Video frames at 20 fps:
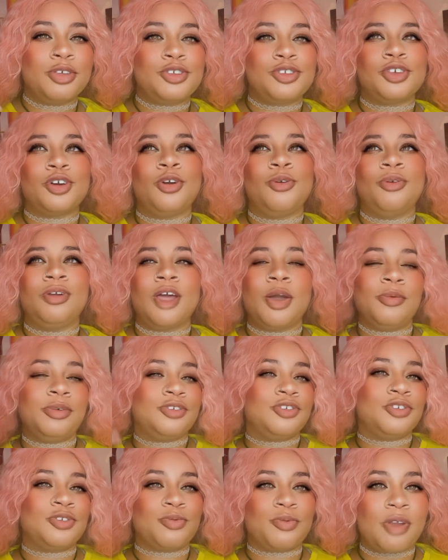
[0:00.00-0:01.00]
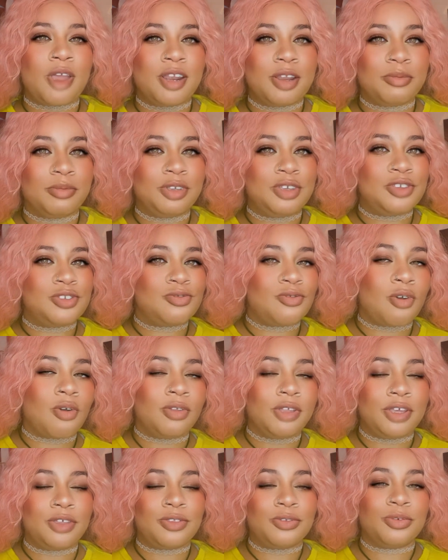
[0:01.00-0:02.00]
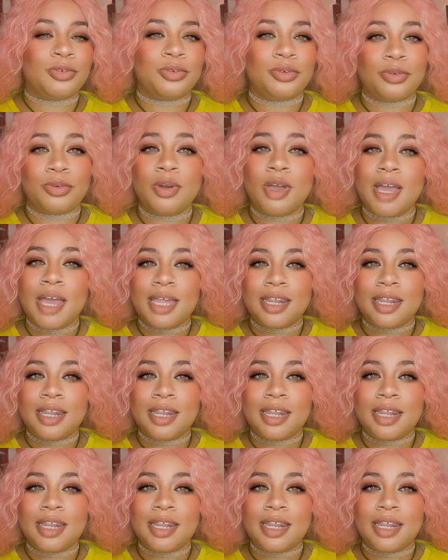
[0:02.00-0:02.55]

So when I was just randomly scrolling through